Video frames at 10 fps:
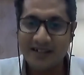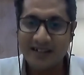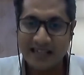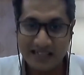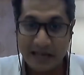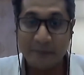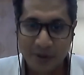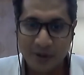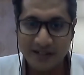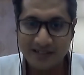as an
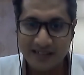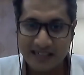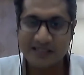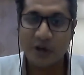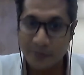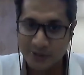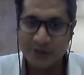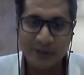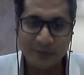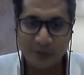employer, as an
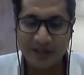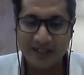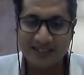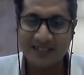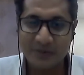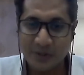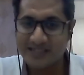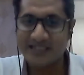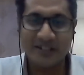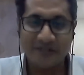opportunity provider? What
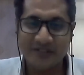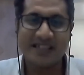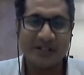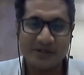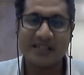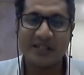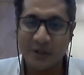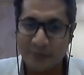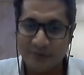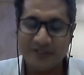is the difference that you see in
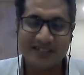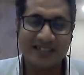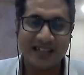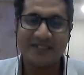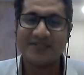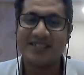your professional life?